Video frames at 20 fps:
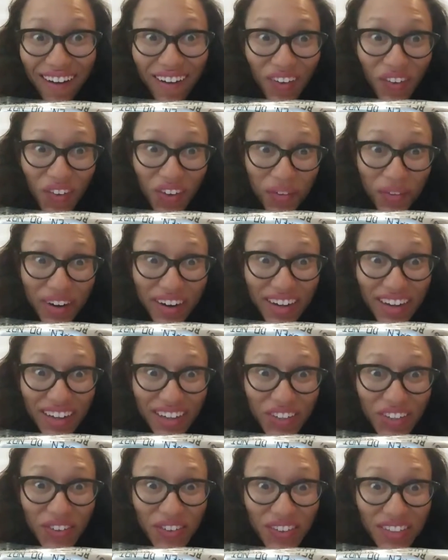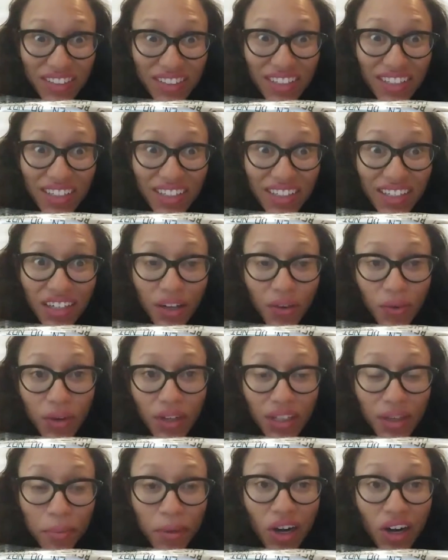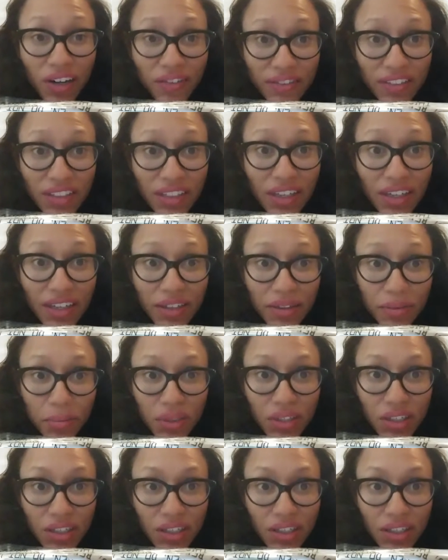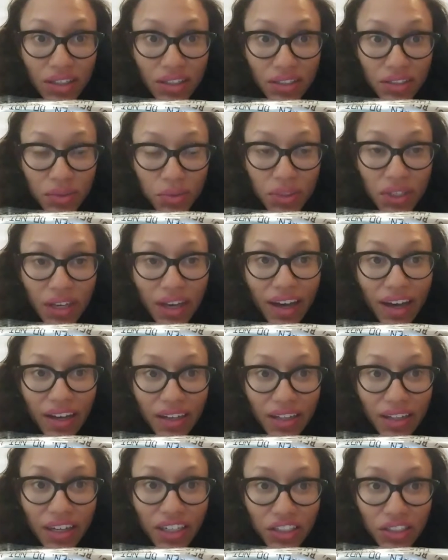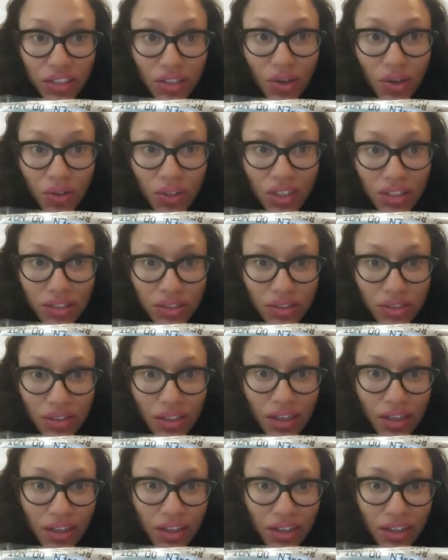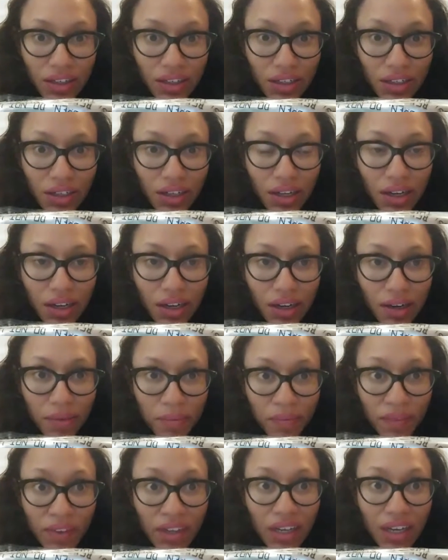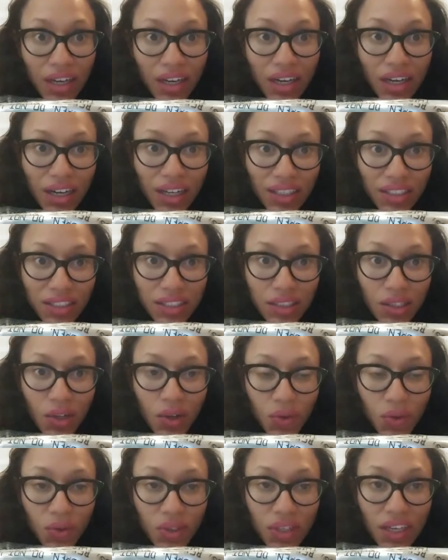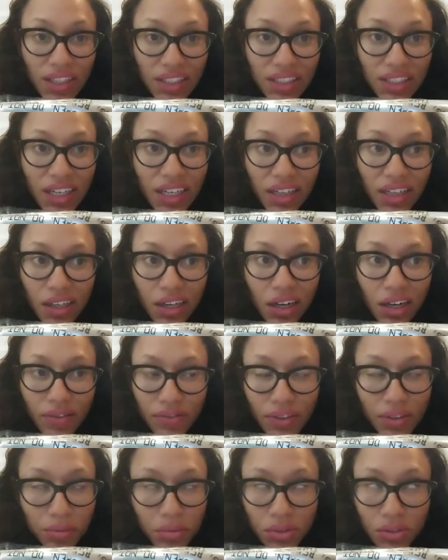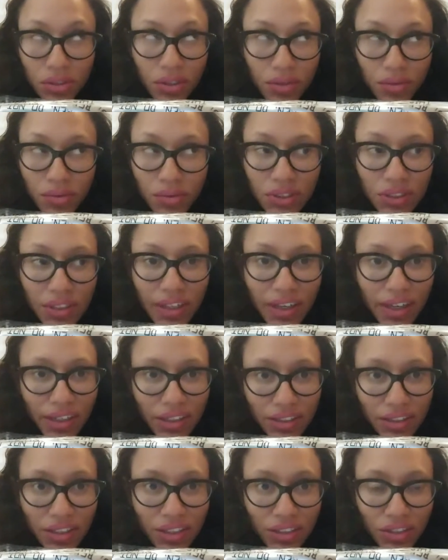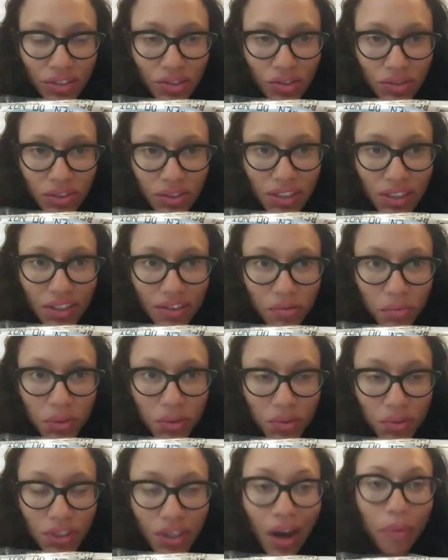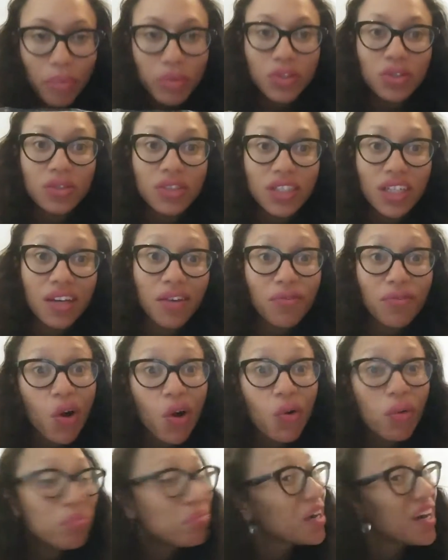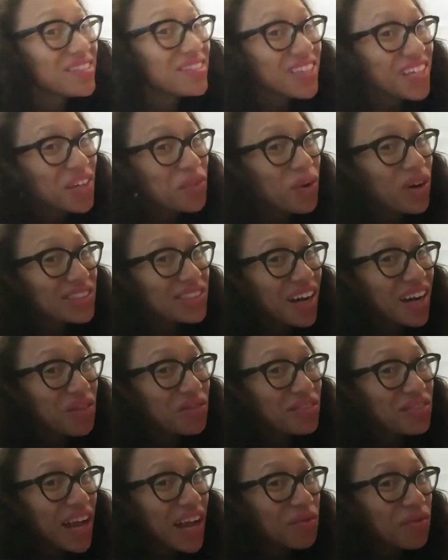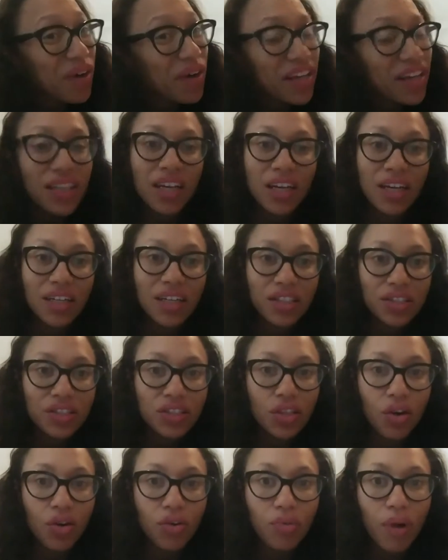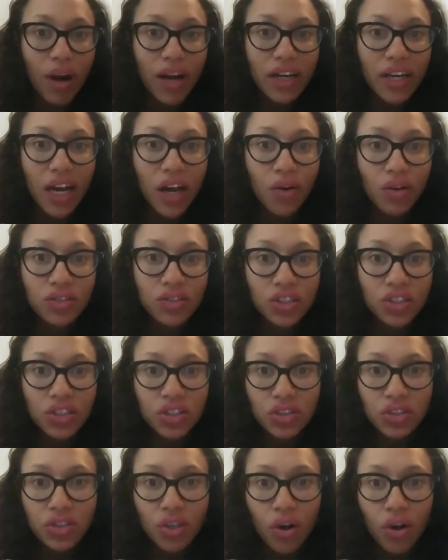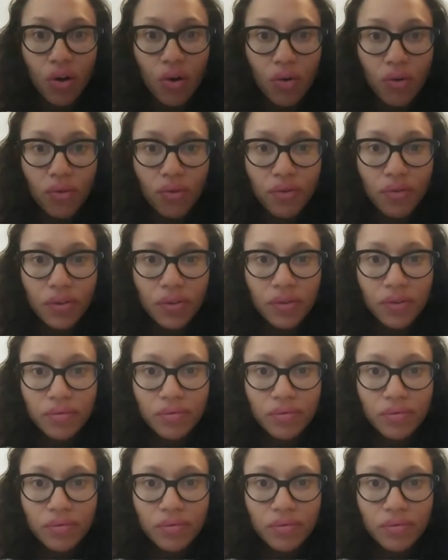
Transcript: What am I gonna do with it? Well, I'm off today because we had a late show yesterday, um and so we had the day off. I'm sure it was not intentional to give people the opportunity to vote, but it worked out that way. So right now on the stove,